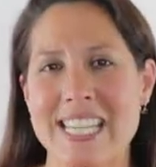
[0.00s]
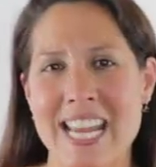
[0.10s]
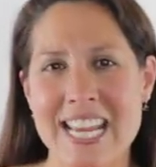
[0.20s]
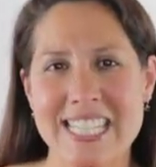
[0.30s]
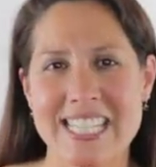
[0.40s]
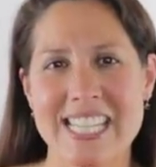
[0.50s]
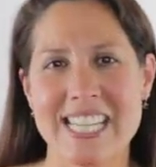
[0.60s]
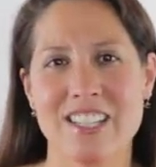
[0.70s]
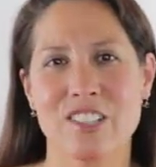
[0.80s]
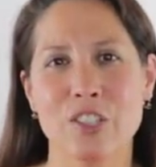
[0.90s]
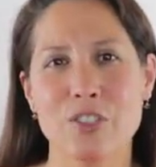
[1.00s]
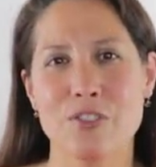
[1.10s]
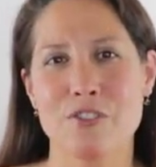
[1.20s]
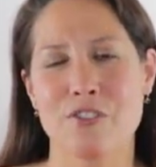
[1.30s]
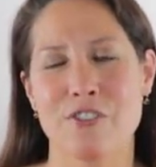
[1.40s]
tasting
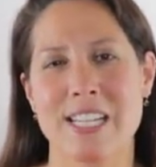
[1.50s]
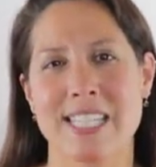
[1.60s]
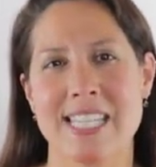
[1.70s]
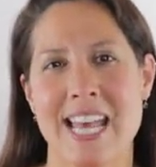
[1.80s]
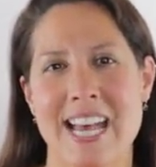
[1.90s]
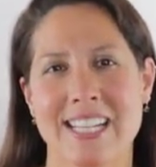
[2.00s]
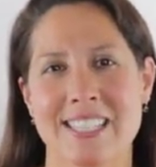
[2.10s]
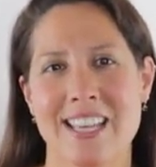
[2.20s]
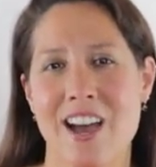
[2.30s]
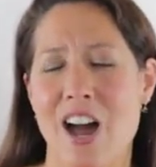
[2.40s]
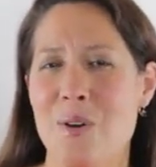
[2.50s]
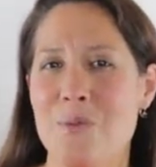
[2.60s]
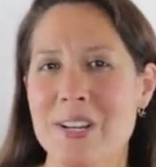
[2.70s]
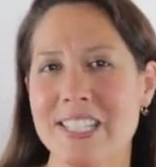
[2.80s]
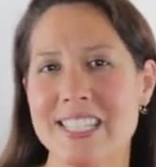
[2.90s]
gluten-free snacks. I
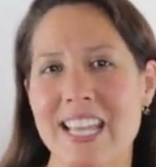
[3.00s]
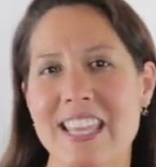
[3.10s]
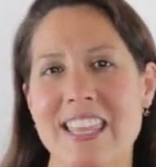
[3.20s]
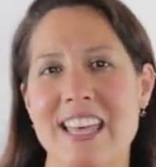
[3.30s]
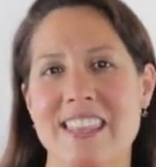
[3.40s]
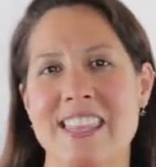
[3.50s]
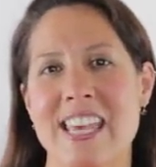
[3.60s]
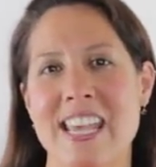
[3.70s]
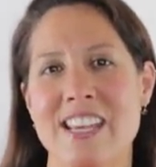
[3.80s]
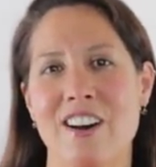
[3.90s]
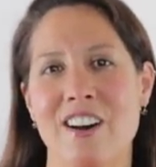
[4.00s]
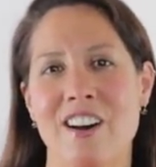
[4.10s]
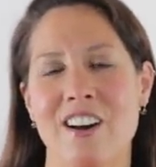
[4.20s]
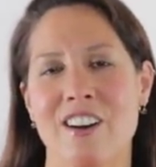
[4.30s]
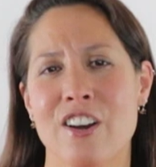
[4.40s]
wouldn't say that they
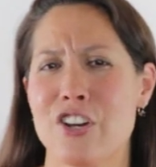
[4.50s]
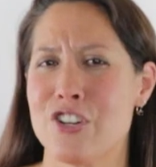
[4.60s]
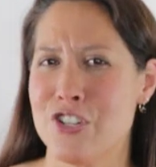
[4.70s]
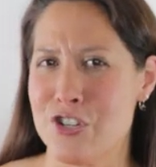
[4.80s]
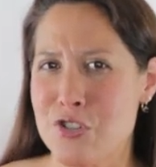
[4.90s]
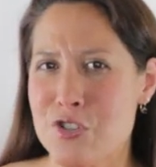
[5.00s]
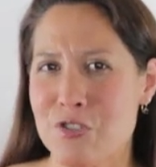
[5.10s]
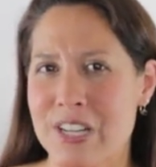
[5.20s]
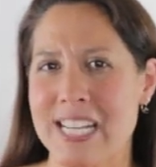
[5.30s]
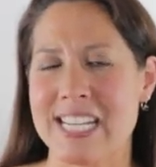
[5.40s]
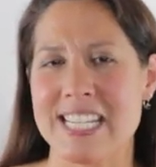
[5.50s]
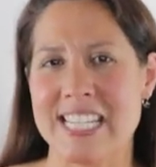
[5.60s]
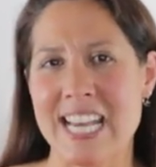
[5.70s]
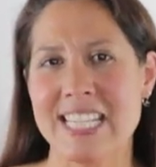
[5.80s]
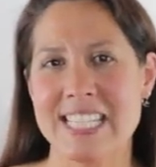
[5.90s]
are nutrient
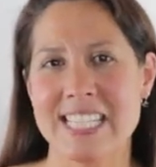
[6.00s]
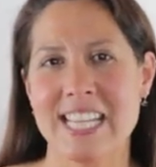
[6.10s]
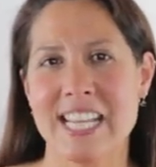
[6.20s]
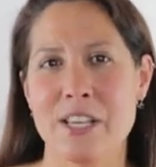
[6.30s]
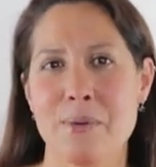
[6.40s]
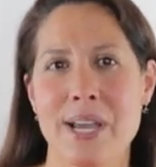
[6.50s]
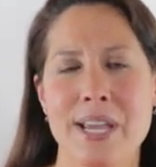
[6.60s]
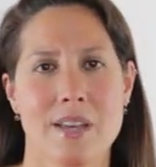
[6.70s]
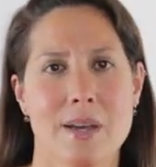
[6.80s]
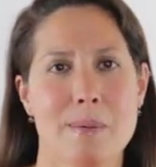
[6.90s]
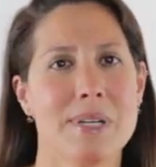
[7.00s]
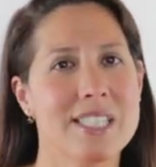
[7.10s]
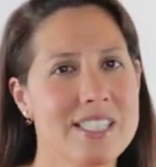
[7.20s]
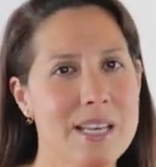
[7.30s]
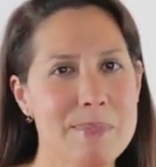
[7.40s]
dense in any way, but
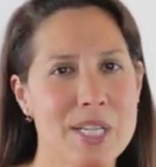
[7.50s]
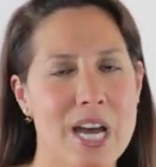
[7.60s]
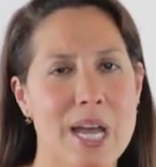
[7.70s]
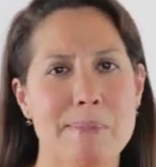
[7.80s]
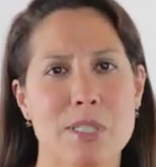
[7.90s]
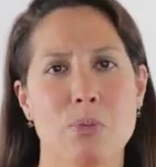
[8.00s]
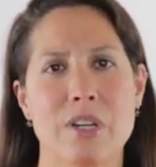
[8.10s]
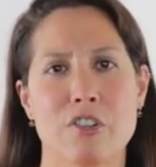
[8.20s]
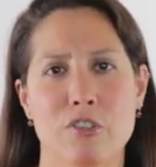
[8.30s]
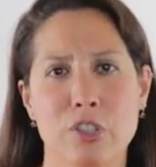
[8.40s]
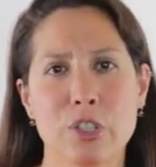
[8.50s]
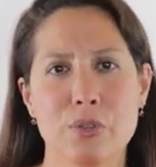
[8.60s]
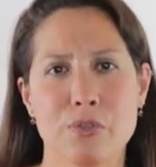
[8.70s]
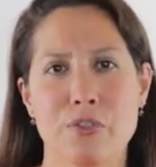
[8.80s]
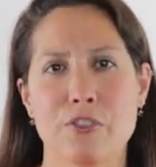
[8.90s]
sometimes when you're
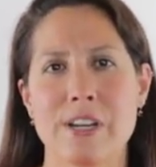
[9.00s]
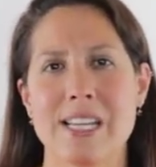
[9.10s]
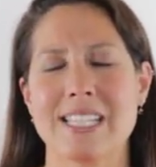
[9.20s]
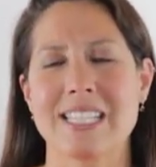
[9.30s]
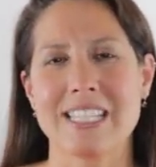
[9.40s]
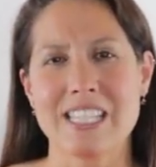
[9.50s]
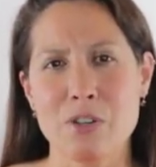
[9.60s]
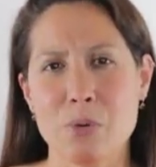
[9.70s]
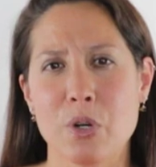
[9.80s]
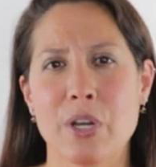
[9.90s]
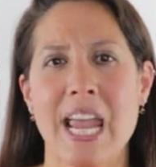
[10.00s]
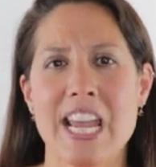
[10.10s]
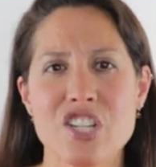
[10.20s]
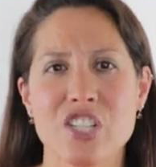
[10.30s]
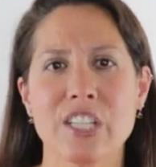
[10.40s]
gluten-free, you
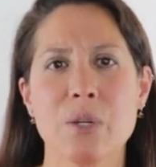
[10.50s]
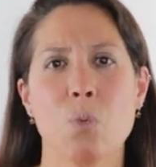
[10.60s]
occasionally